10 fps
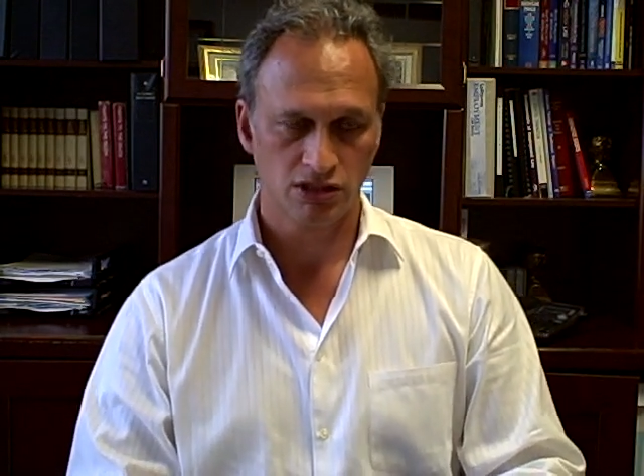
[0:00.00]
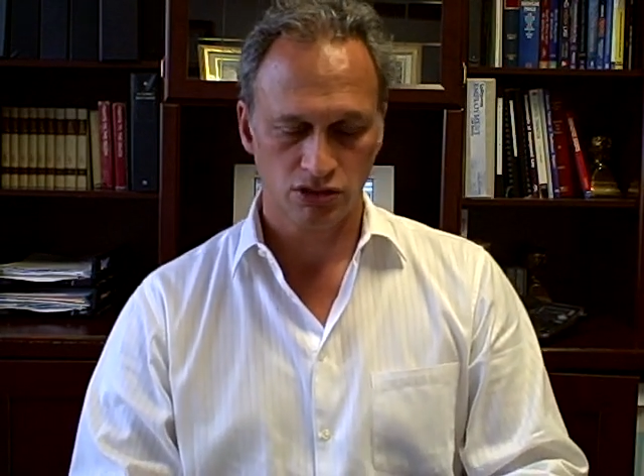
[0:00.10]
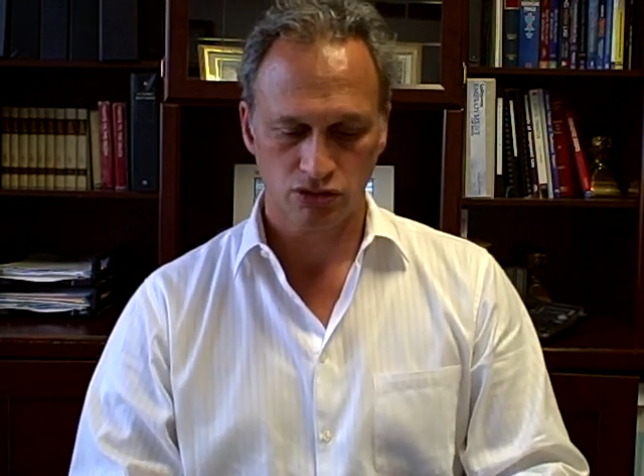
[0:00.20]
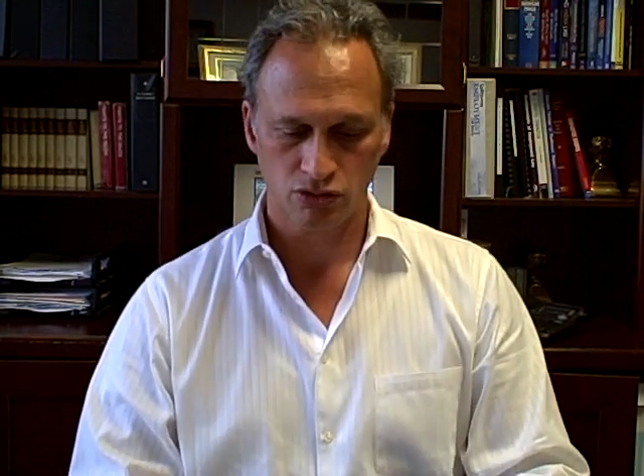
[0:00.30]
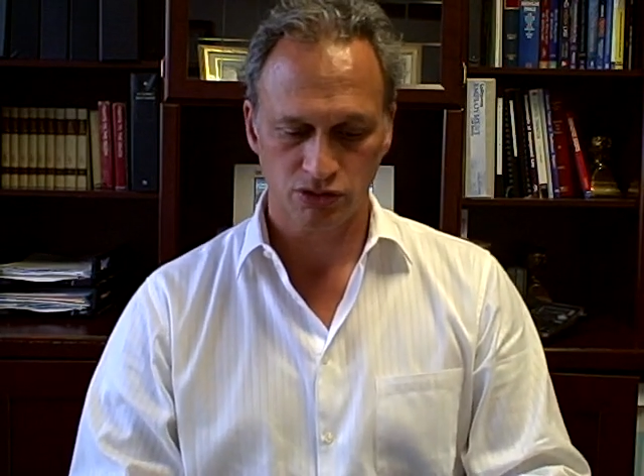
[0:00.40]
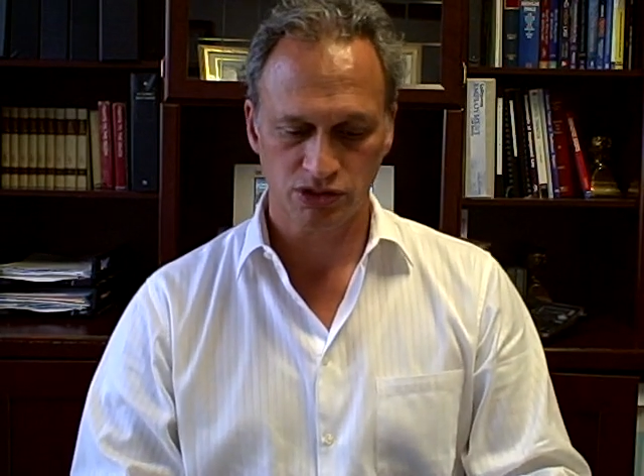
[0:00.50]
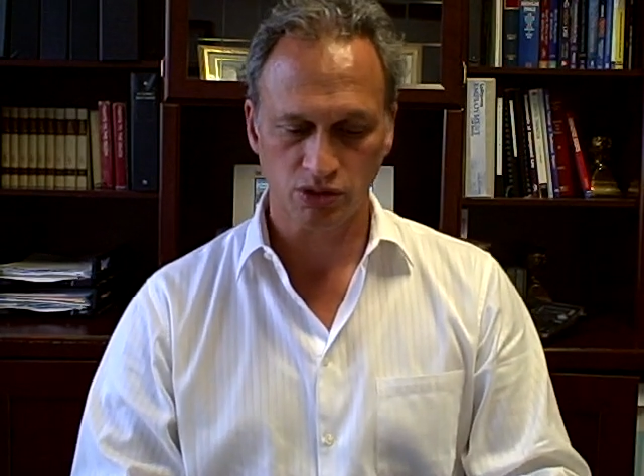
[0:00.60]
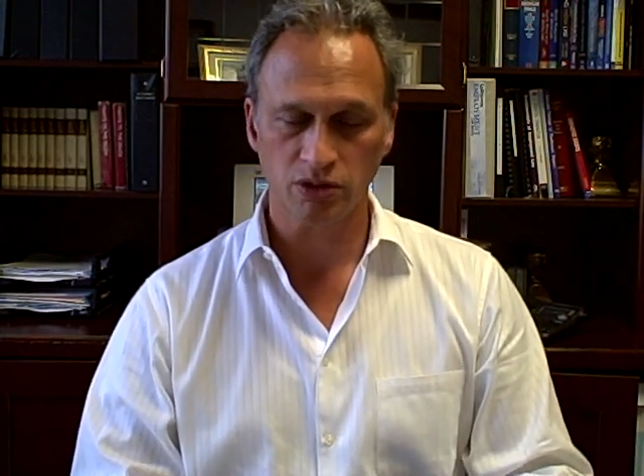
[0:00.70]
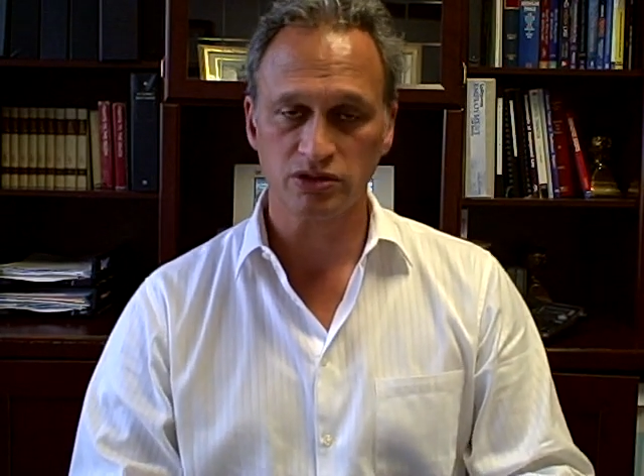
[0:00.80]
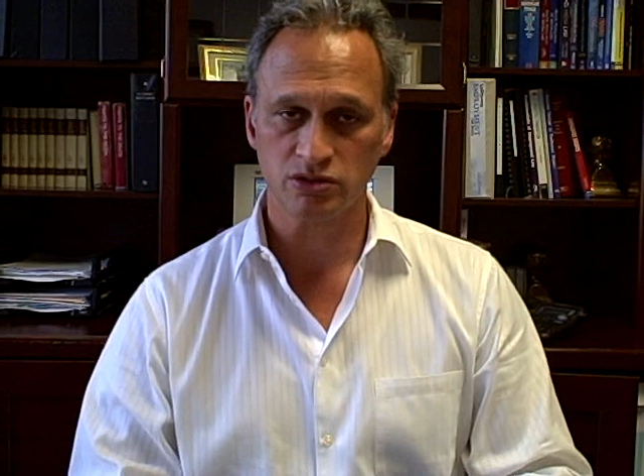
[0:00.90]
to
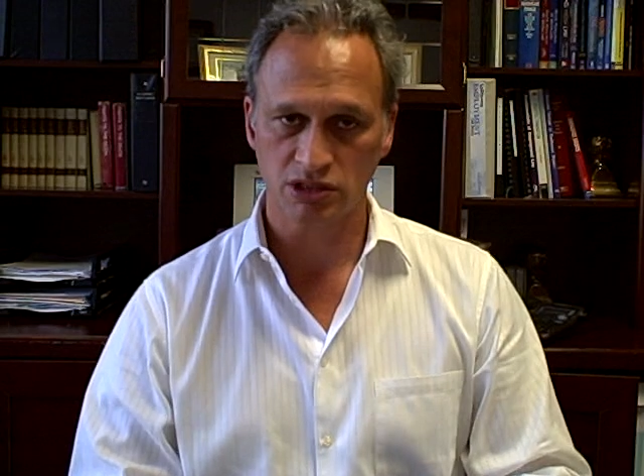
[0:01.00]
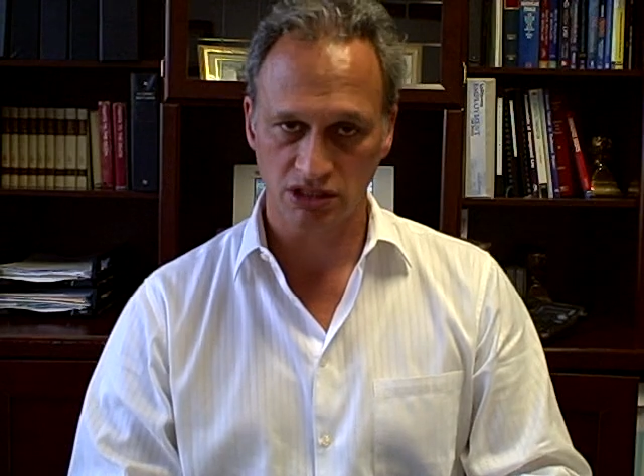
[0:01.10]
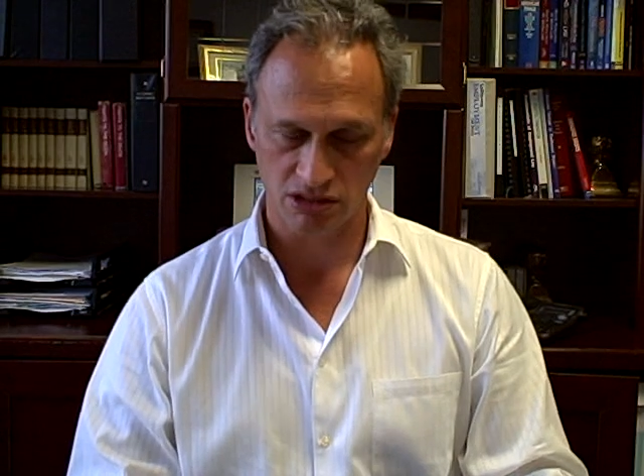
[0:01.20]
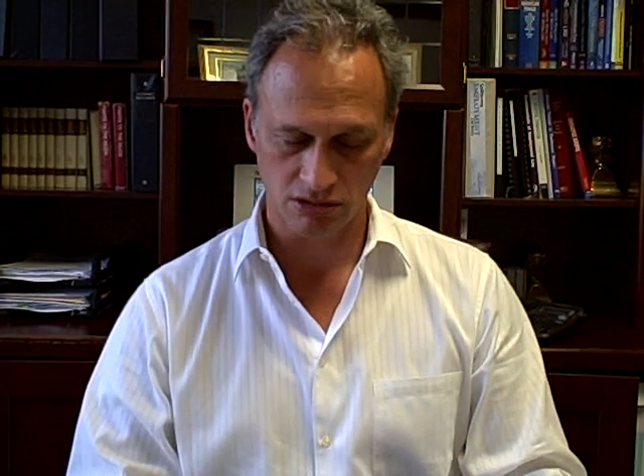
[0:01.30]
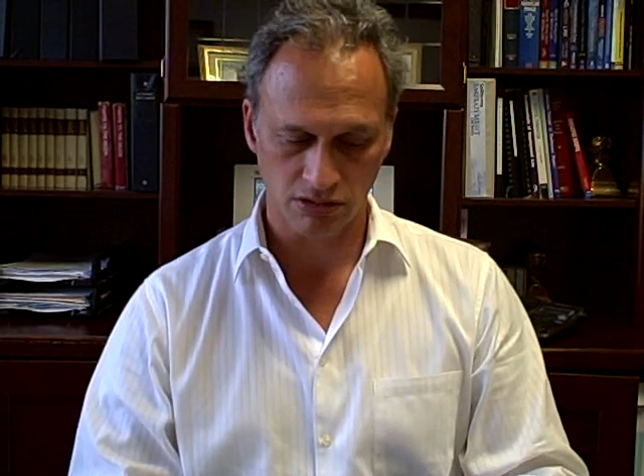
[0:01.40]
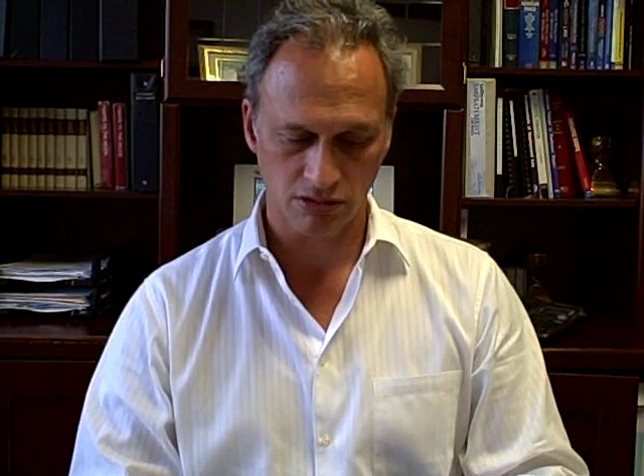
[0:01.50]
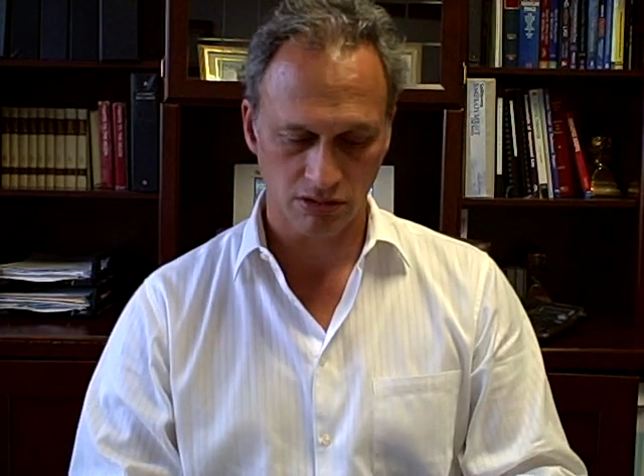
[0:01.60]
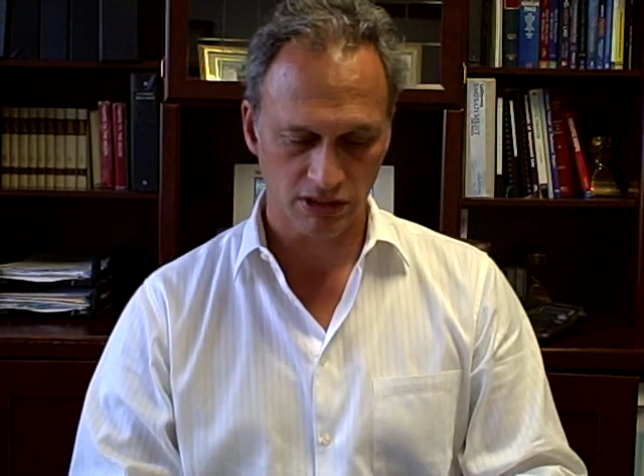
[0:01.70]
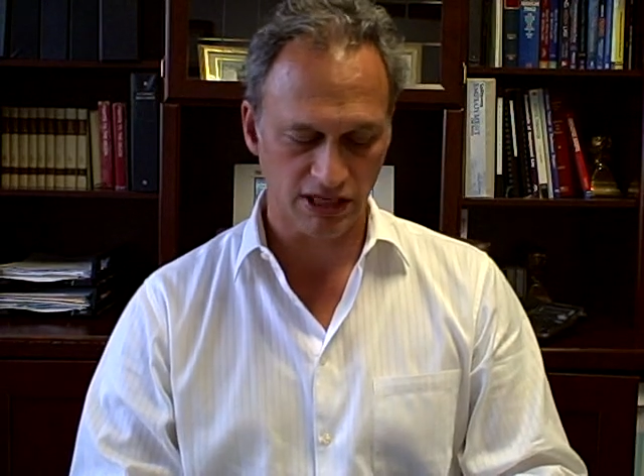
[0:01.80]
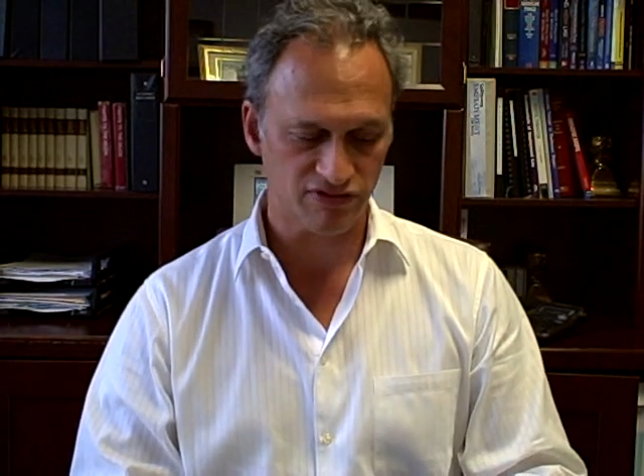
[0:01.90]
restore the traditional
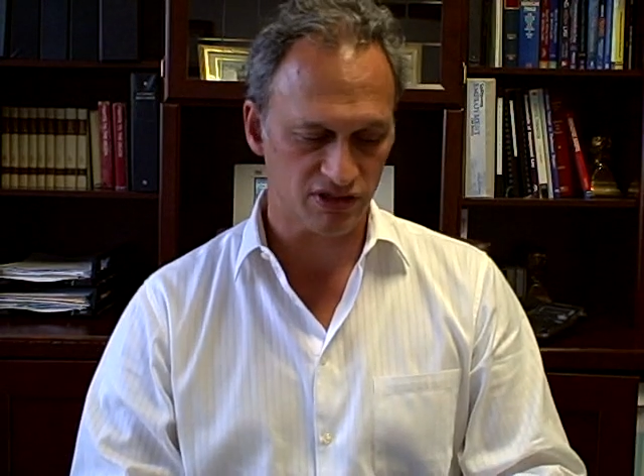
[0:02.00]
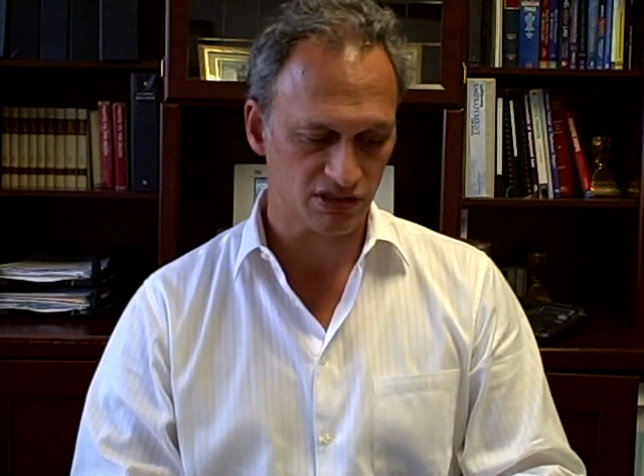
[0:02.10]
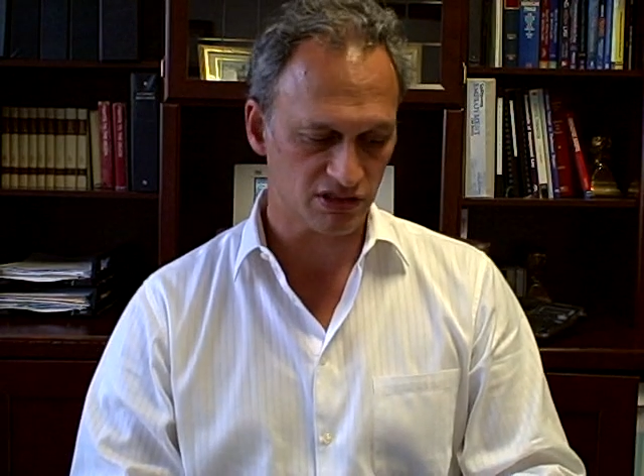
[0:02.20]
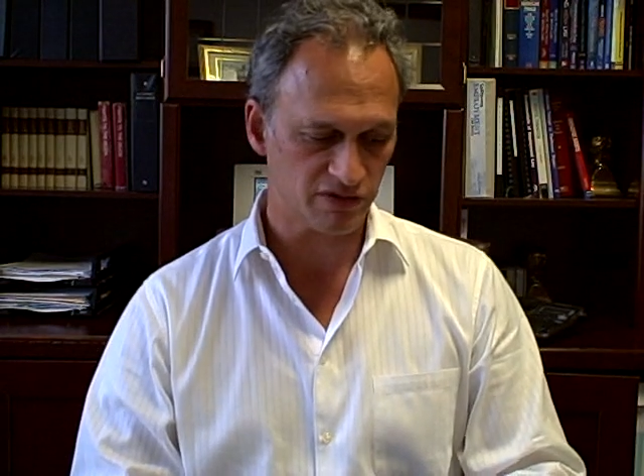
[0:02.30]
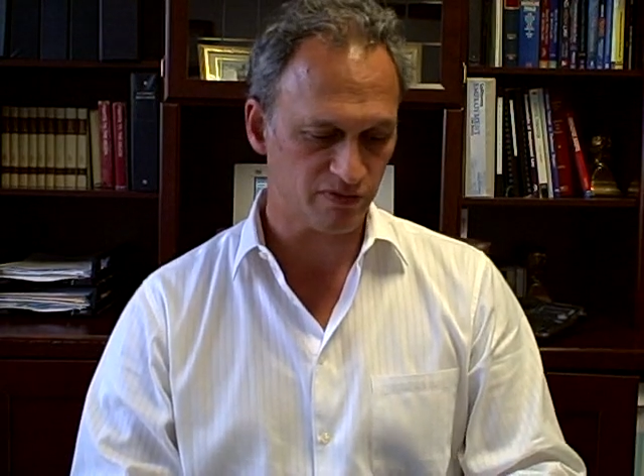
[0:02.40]
definition